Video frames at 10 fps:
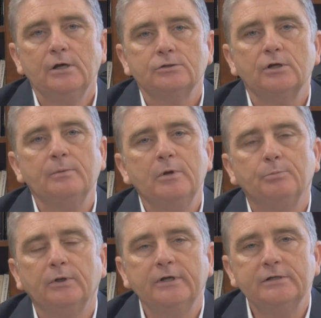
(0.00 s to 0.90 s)
So let me
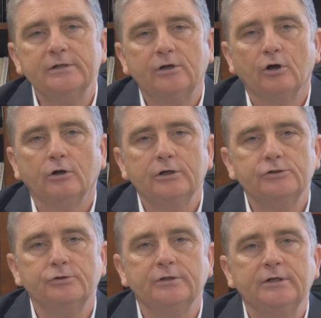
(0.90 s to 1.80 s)
please
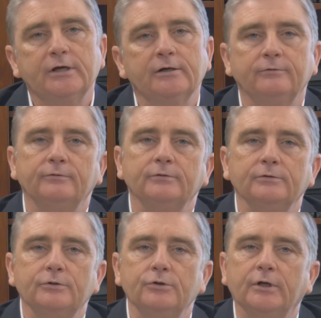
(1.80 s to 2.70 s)
encourage you to give.
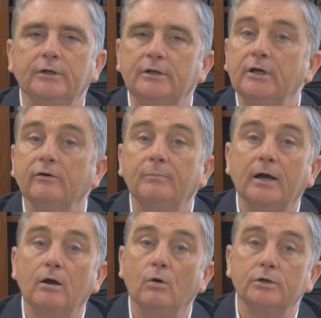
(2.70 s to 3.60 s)
You can give
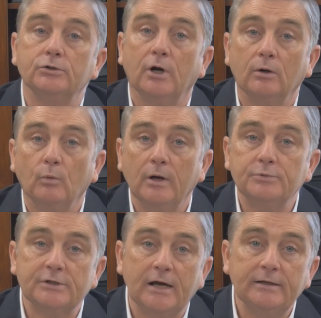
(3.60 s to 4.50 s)
by going to our
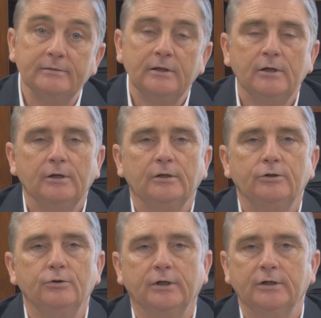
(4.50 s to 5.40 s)
website.
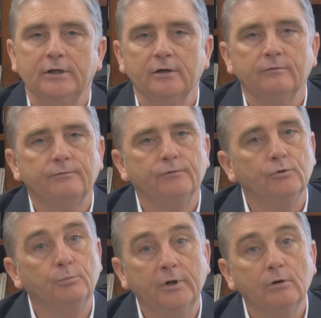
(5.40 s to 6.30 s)
You can give
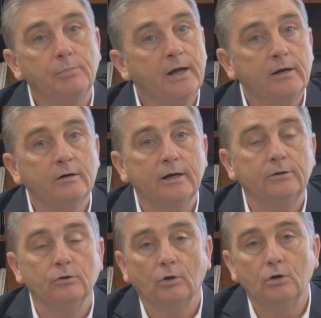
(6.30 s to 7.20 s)
through bill payer
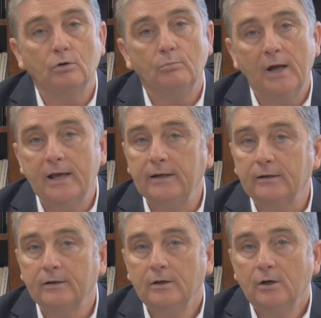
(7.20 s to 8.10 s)
at your local bank,
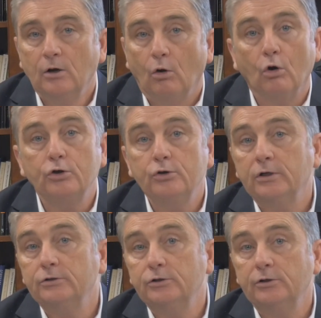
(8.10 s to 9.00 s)
or you
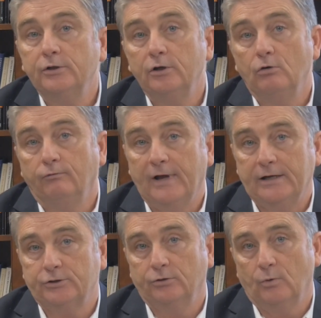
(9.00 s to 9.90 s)
can do it the
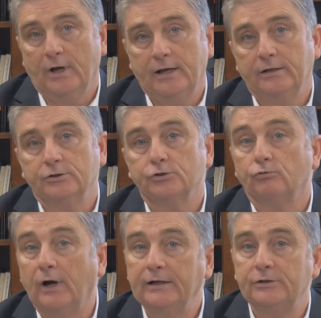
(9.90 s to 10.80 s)
old-fashioned way and just
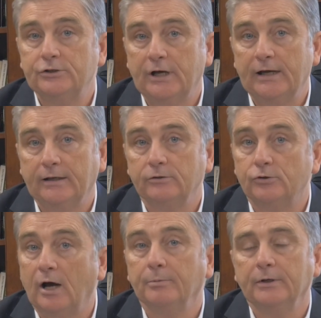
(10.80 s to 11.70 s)
write a check and
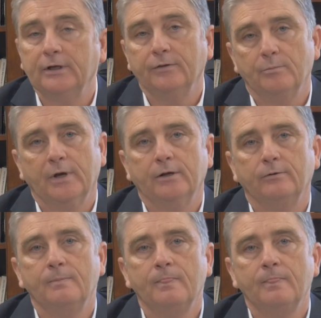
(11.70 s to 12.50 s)
drop it in the mail.